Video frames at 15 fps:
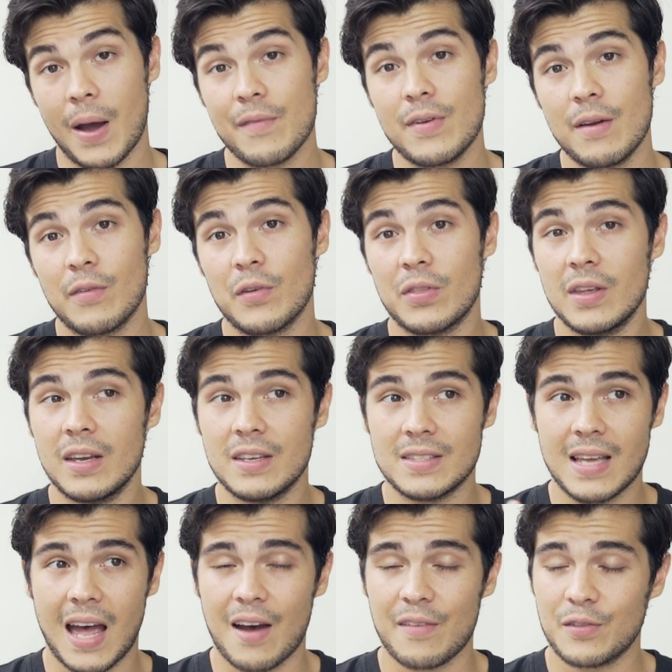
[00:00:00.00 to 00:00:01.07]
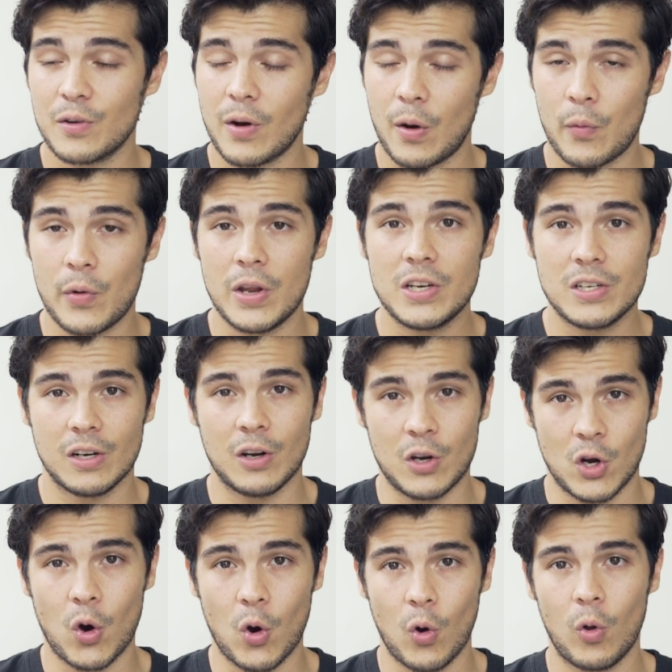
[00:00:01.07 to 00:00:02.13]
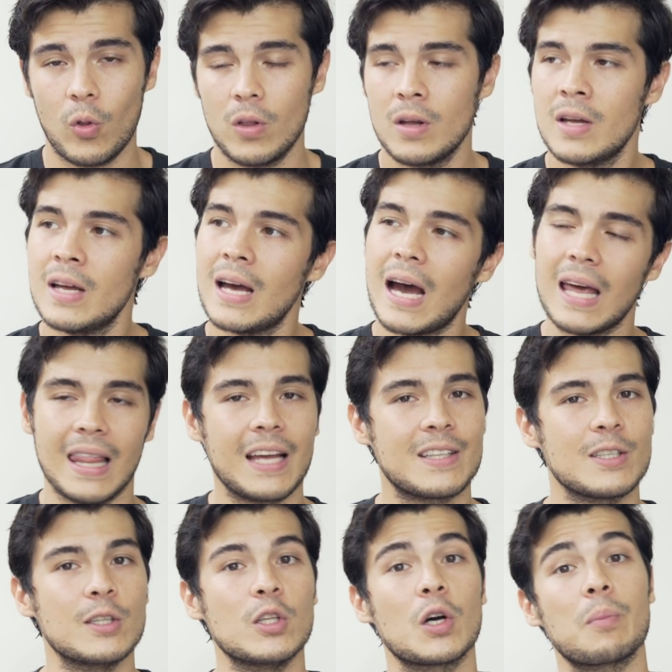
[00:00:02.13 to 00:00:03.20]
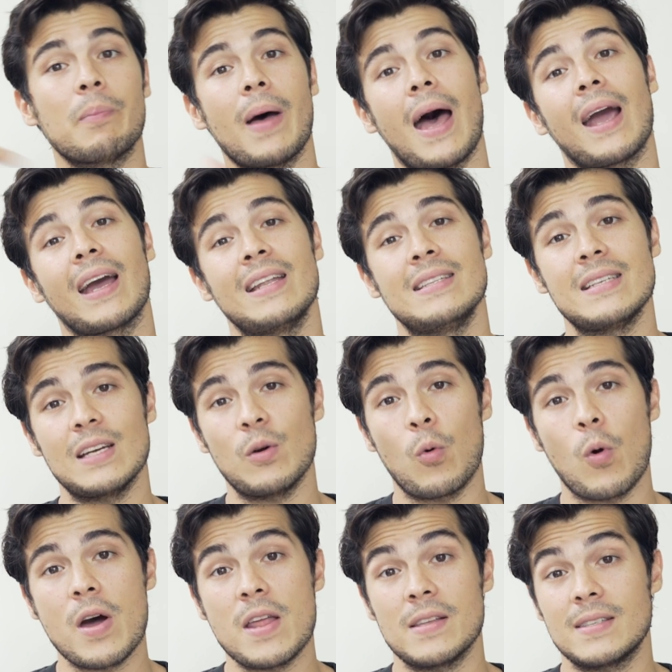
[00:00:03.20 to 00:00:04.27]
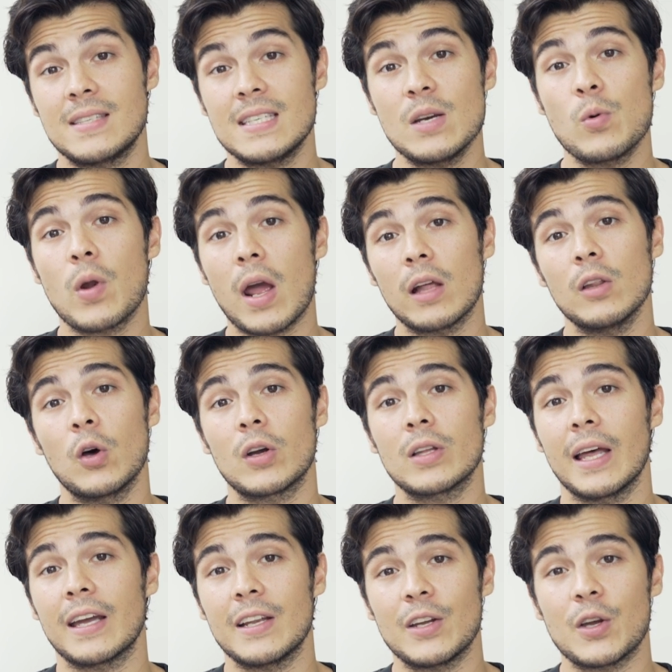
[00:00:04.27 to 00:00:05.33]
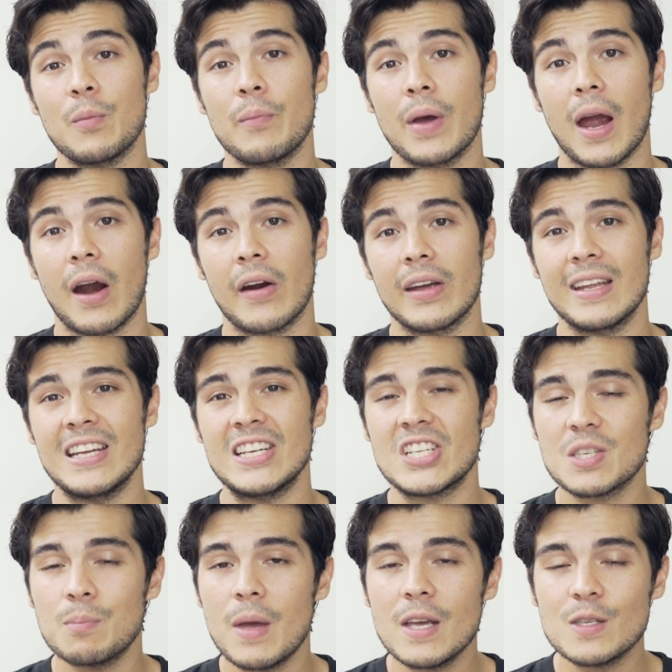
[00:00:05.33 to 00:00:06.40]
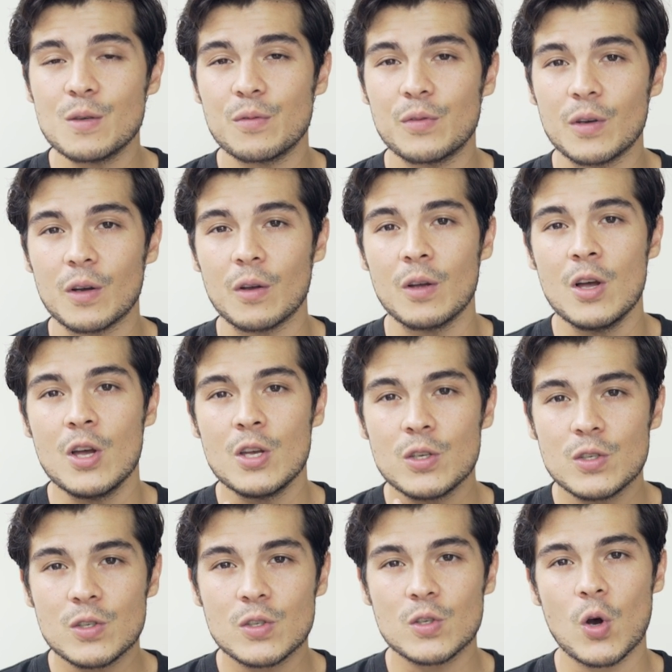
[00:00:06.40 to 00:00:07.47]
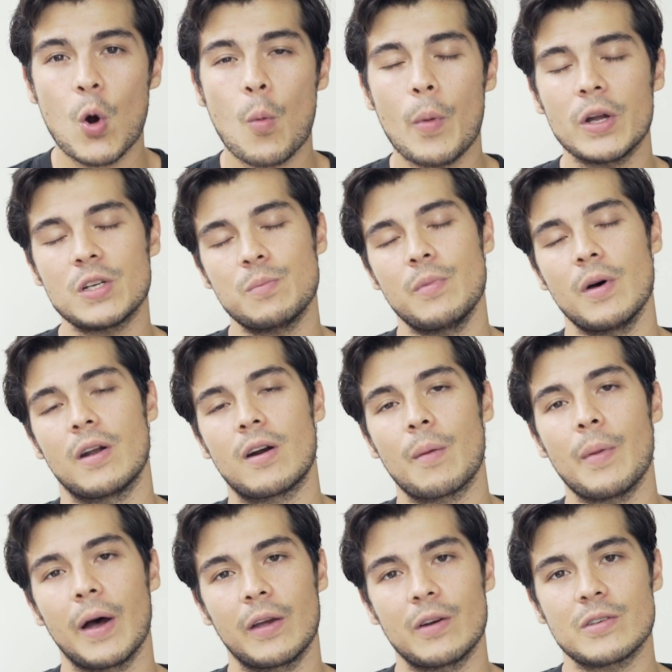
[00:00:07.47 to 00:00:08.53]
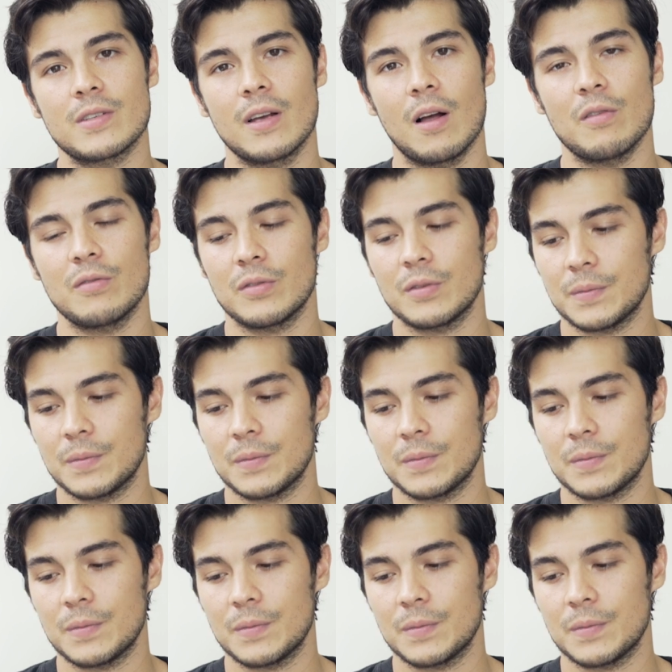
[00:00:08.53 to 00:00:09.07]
My favorite thing is after I reach a goal, I like to look back at day one and see what I looked like and compare it. It just makes you feel so much better about yourself.